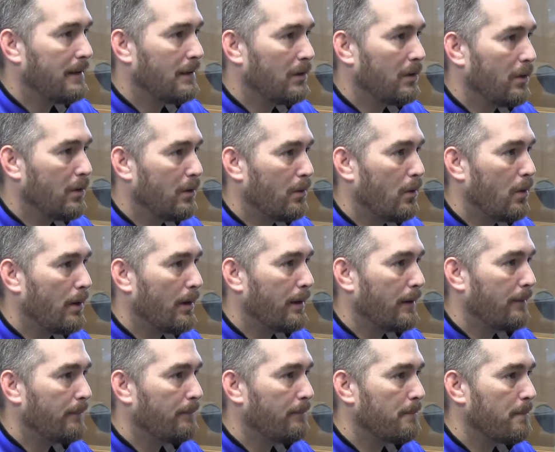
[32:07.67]

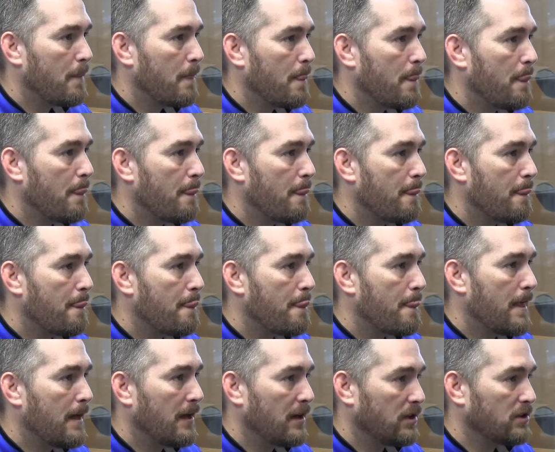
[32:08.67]
Illinois.
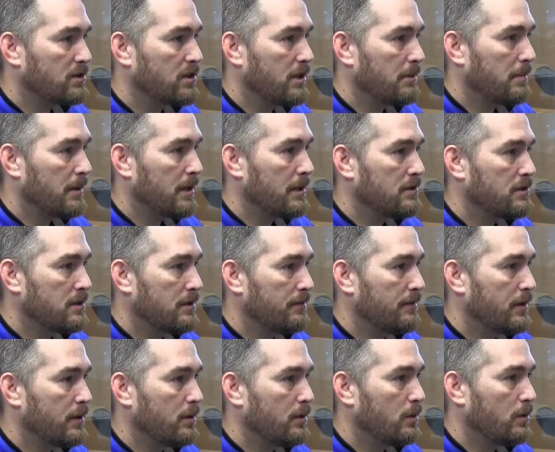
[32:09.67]
It also depends
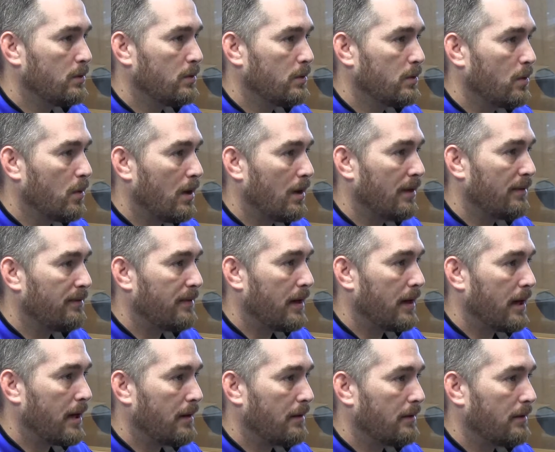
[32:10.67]
if you
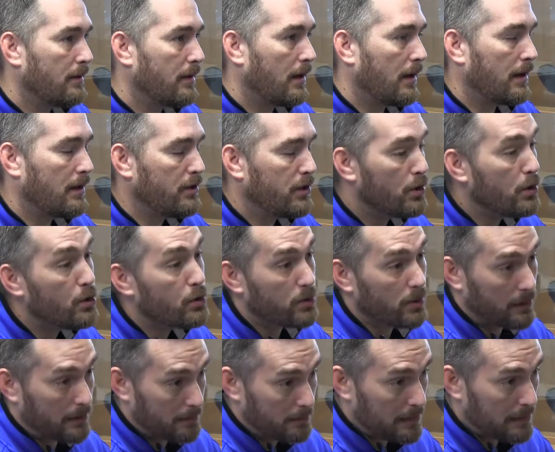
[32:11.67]
qualify.
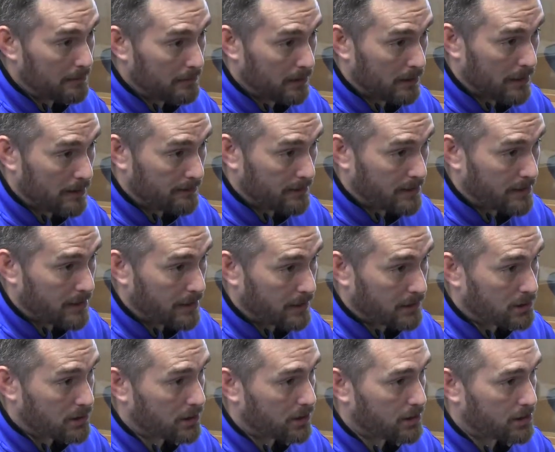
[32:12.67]
Usually people have to take
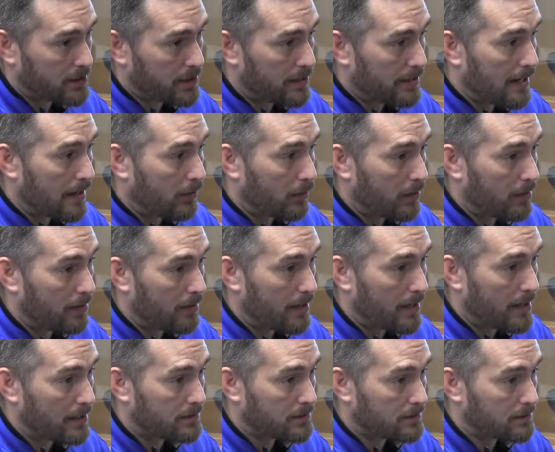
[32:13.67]
a 16-hour
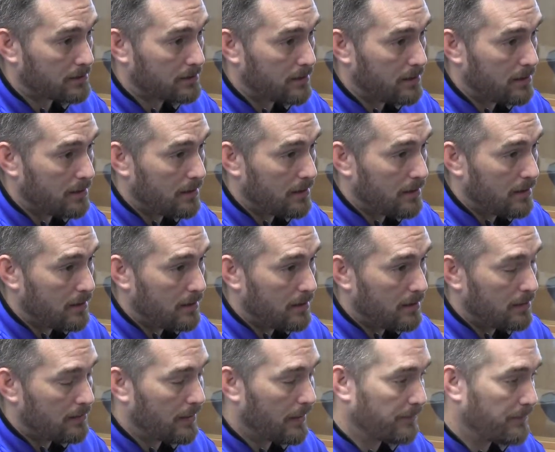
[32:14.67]
class.
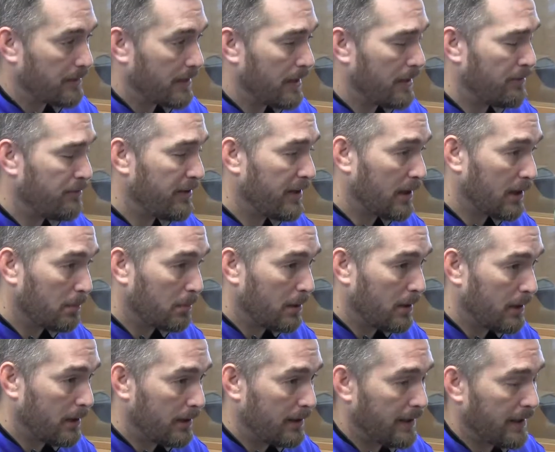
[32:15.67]
They have to get
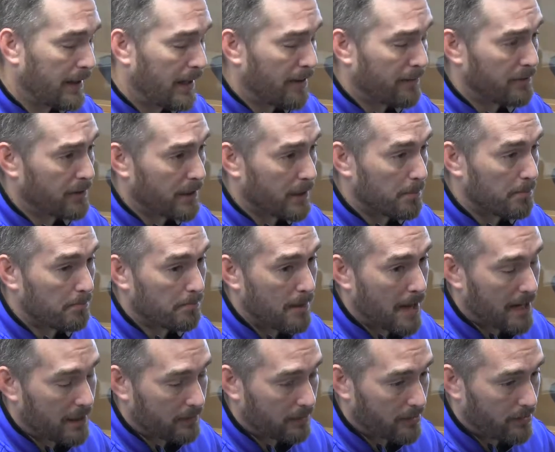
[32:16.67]
fingerprinted. They have to get
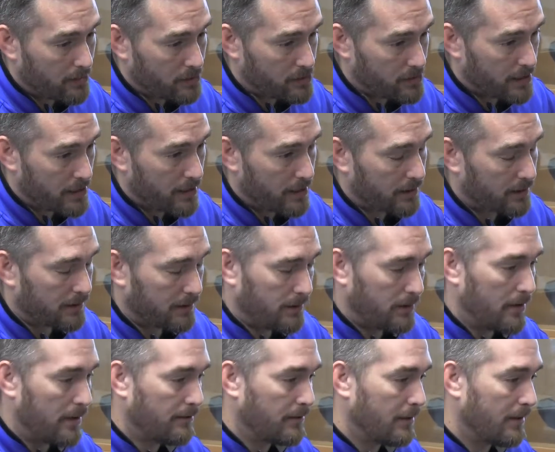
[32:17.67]
background checked.
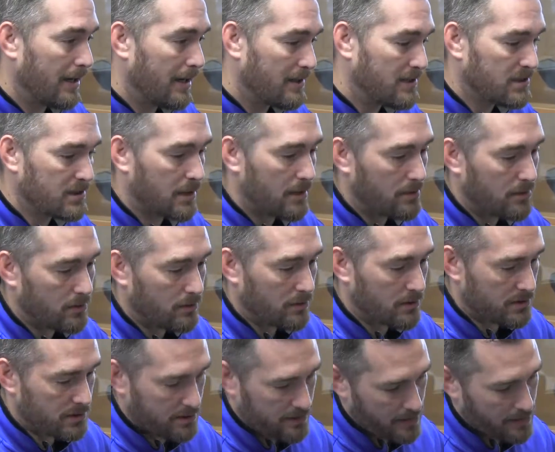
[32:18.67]
You have to get sent to
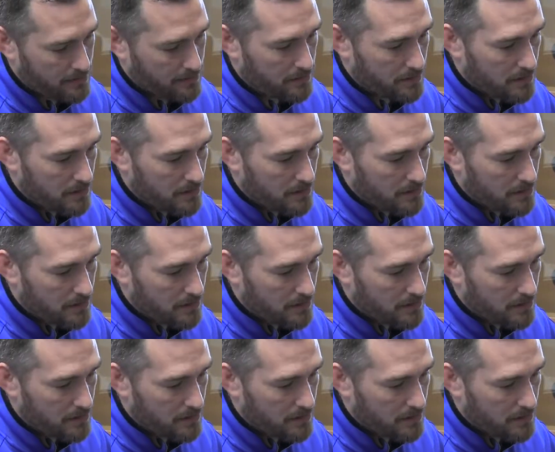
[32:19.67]
the state